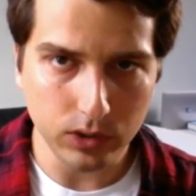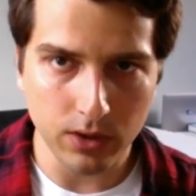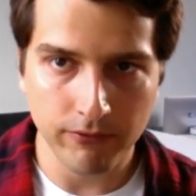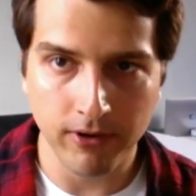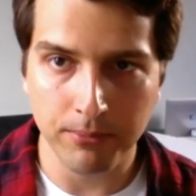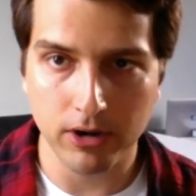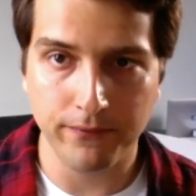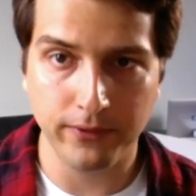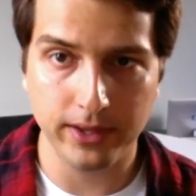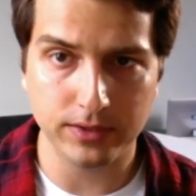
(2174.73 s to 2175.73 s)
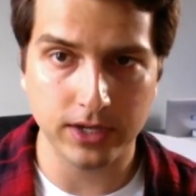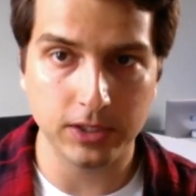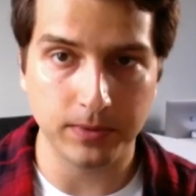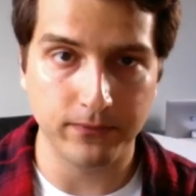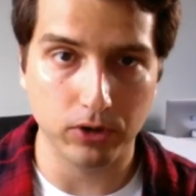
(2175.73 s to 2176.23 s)
from your affiliate sites
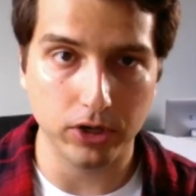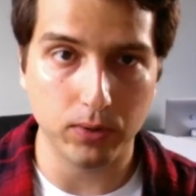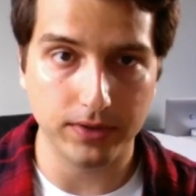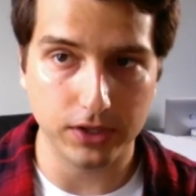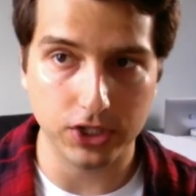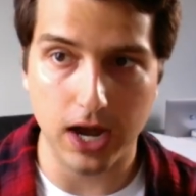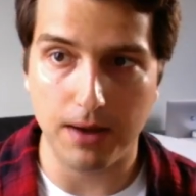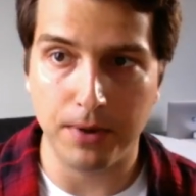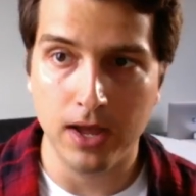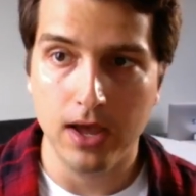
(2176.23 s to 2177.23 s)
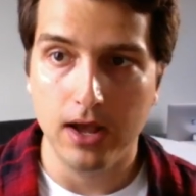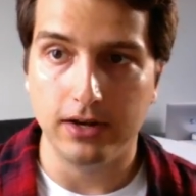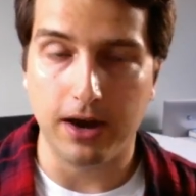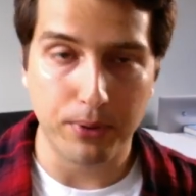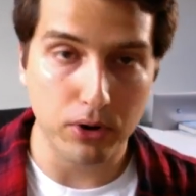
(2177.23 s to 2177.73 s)
before you quit the job.
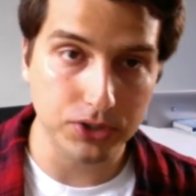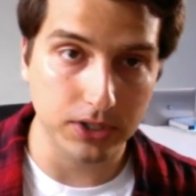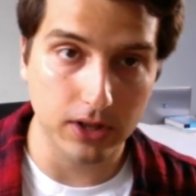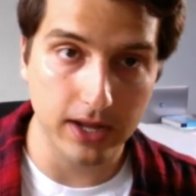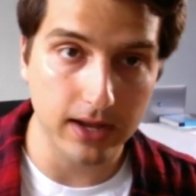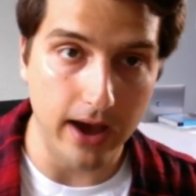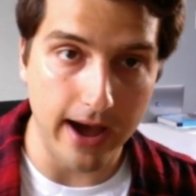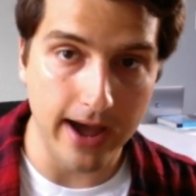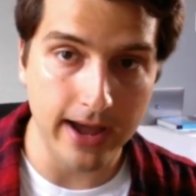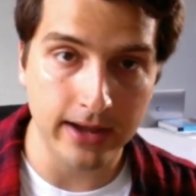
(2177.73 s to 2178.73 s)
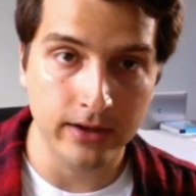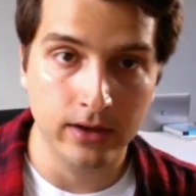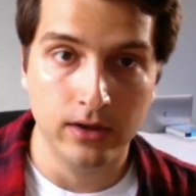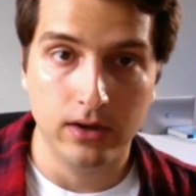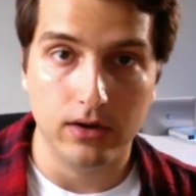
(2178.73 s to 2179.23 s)
Now personally I
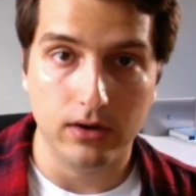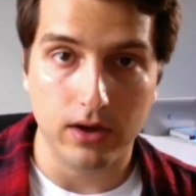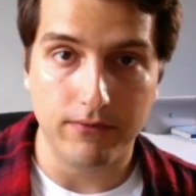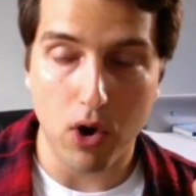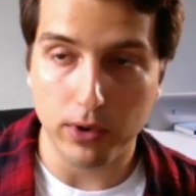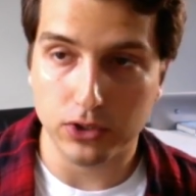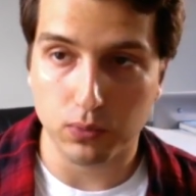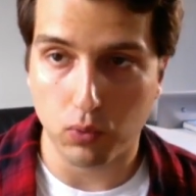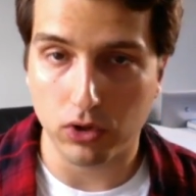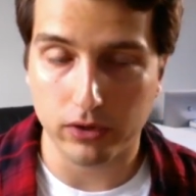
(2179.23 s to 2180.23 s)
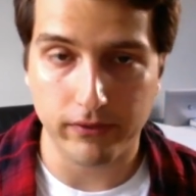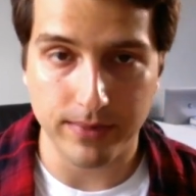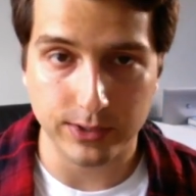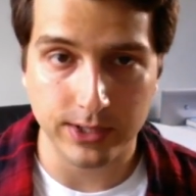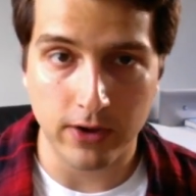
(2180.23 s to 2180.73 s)
have always worked for
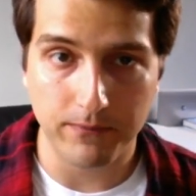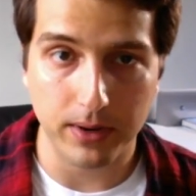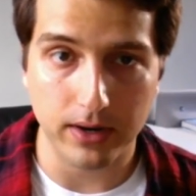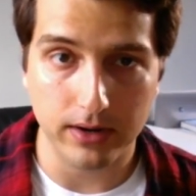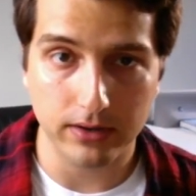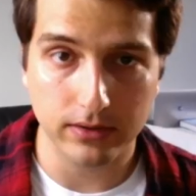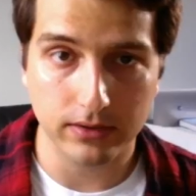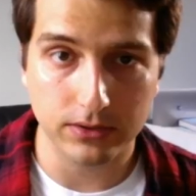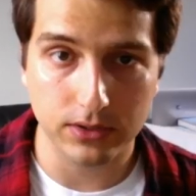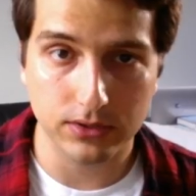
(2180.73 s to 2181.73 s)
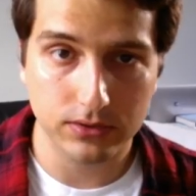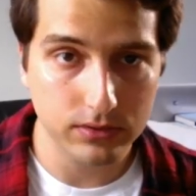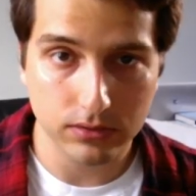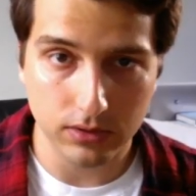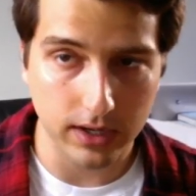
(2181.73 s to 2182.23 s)
myself but this
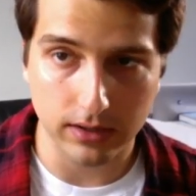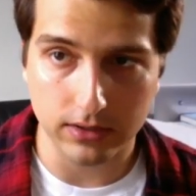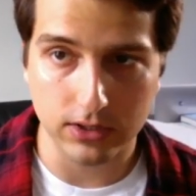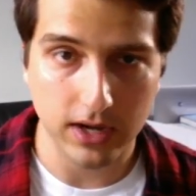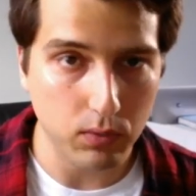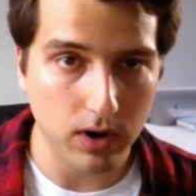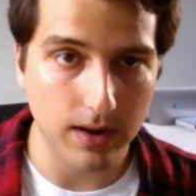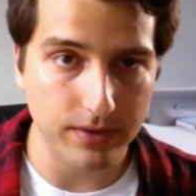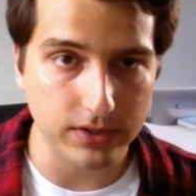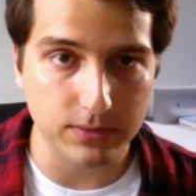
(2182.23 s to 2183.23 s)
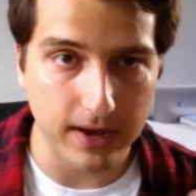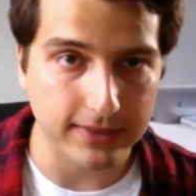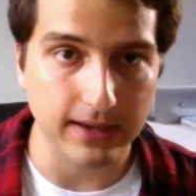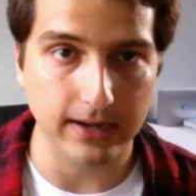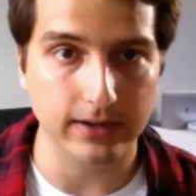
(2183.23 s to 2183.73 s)
is like this is like well this is my
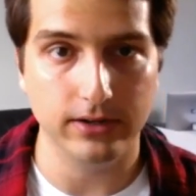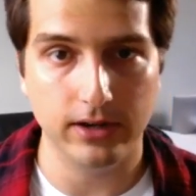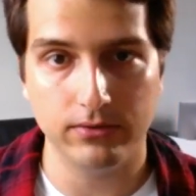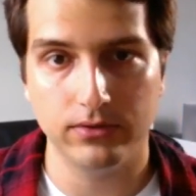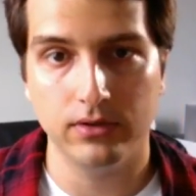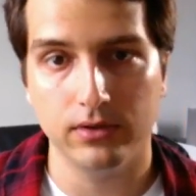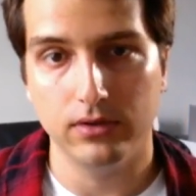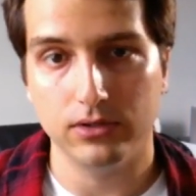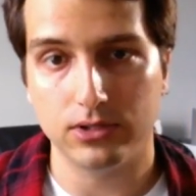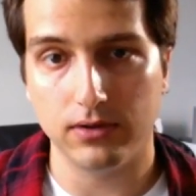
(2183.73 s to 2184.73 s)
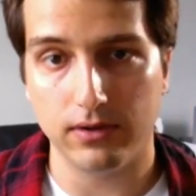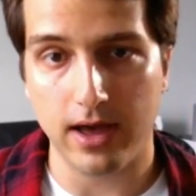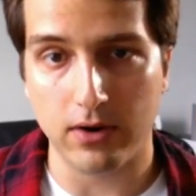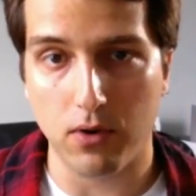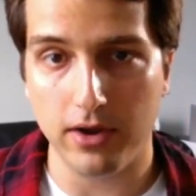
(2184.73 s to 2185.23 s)
thing you know so I
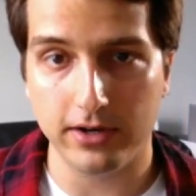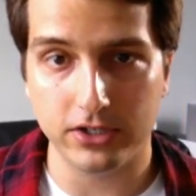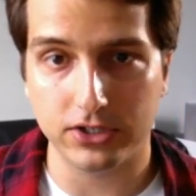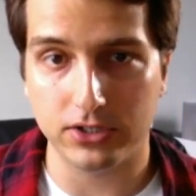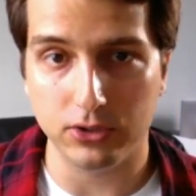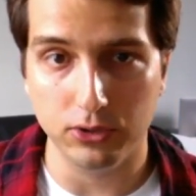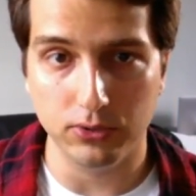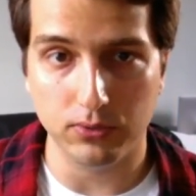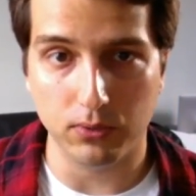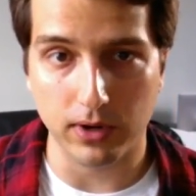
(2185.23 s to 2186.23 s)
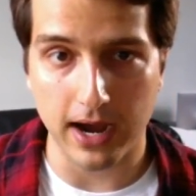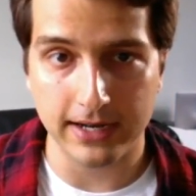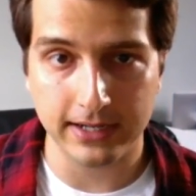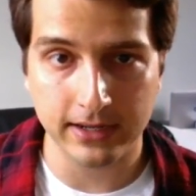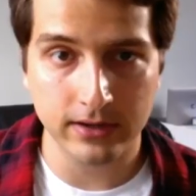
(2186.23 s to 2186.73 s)
don't want you to just do what I
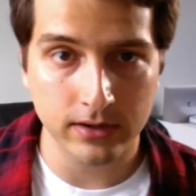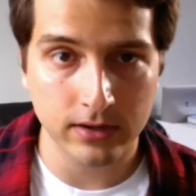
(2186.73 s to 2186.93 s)
did